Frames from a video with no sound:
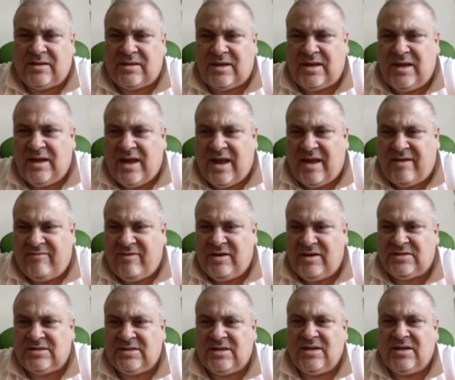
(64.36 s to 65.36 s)
key
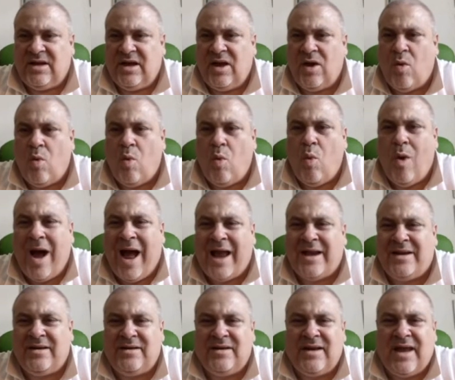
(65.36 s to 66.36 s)
levels?
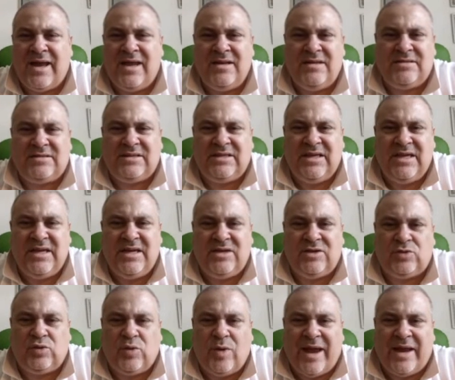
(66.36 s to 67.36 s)

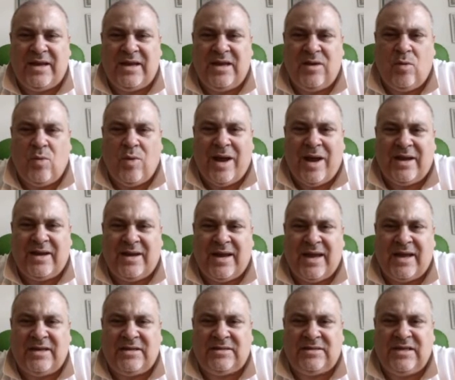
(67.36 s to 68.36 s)
119.20,
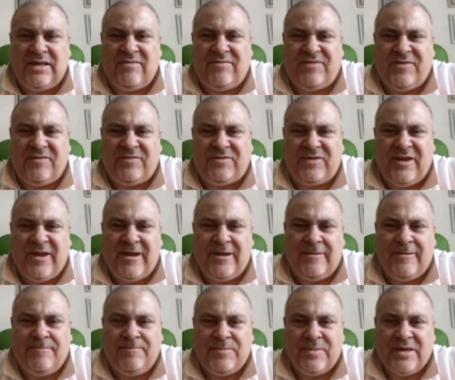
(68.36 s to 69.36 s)

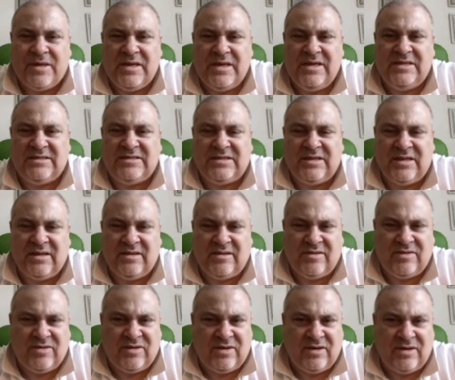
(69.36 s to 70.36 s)
119.15 is
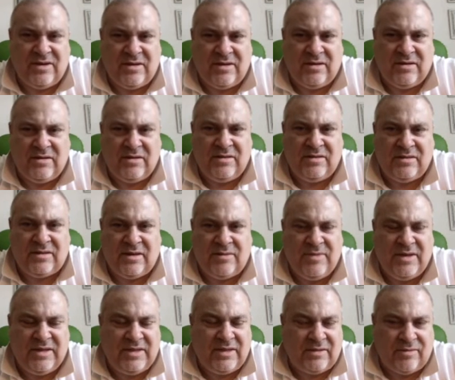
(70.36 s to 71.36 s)
the
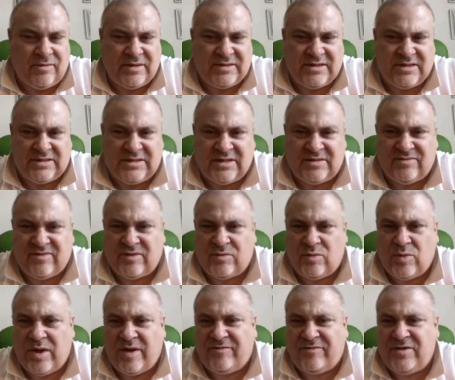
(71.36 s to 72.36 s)
intermediate resistance that
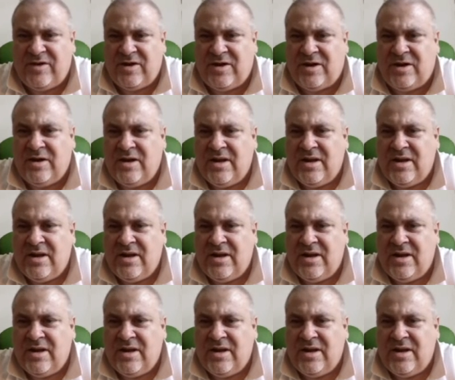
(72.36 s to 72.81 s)
we have here,